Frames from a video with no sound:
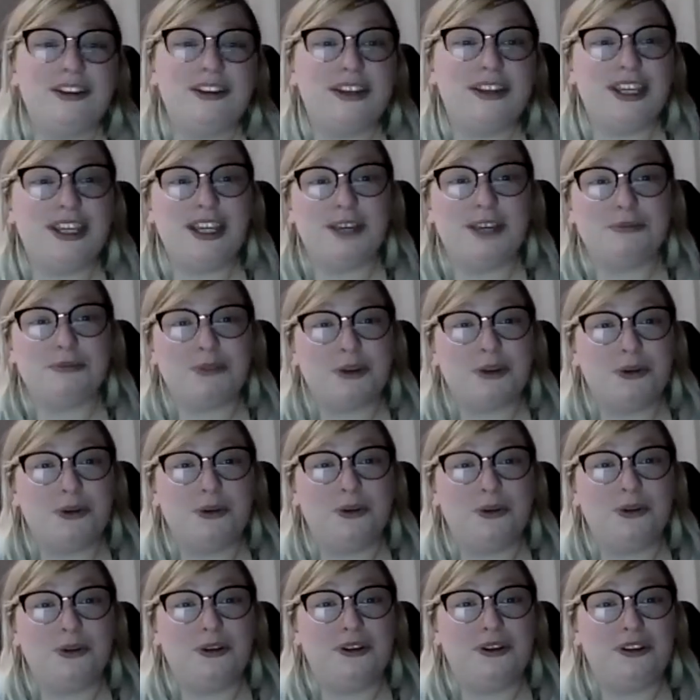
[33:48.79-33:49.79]
keep
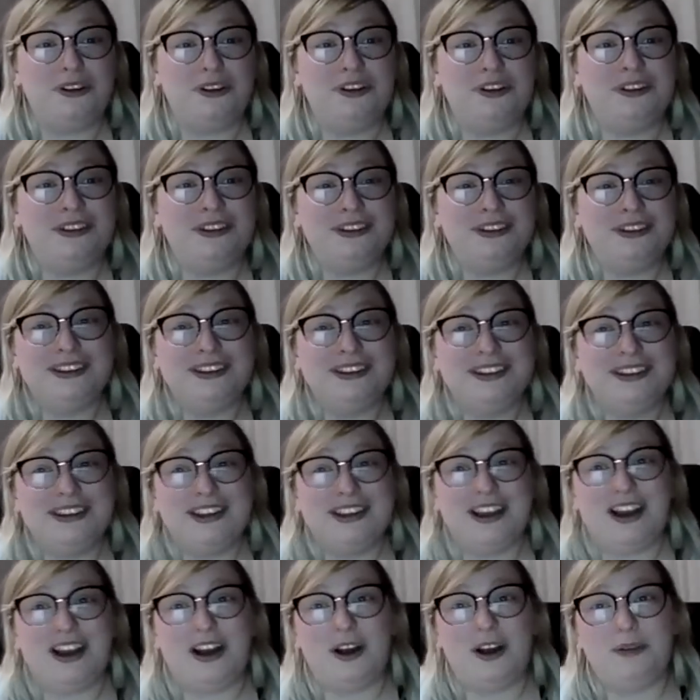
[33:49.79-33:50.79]
cool
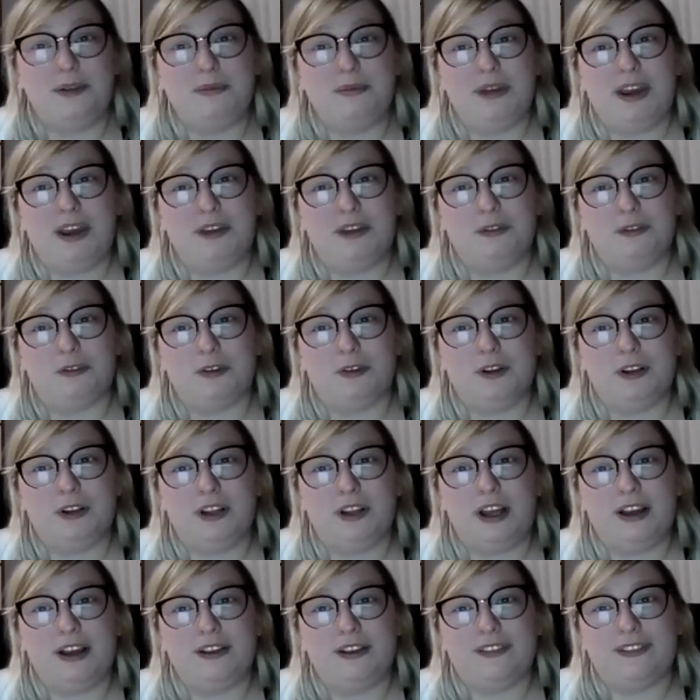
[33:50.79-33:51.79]
and
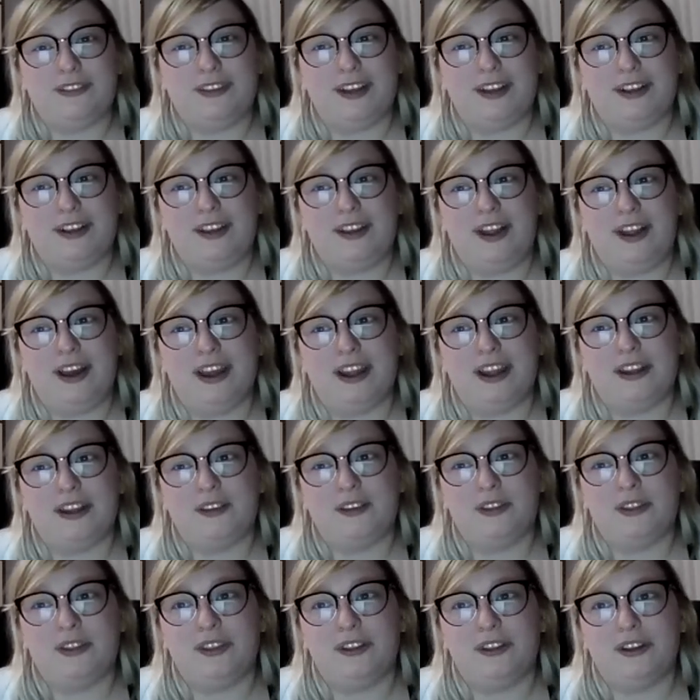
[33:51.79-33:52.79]
realize that
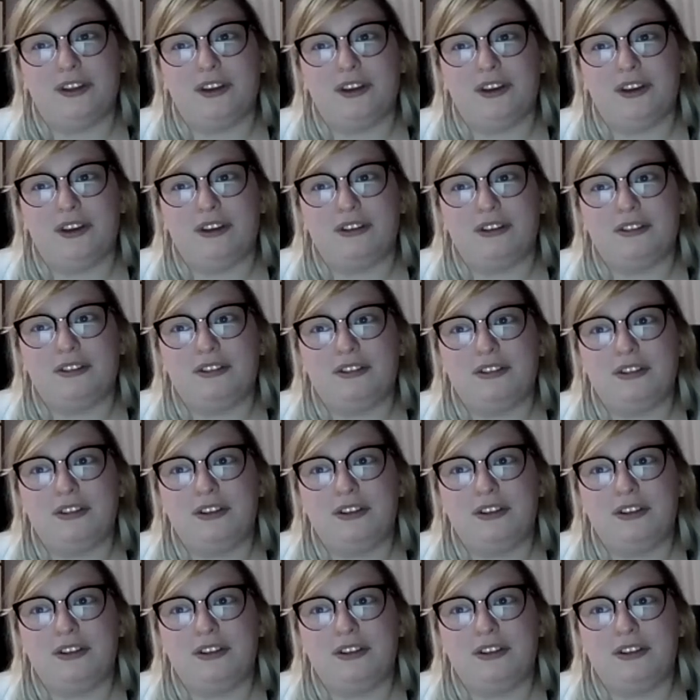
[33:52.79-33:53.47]
the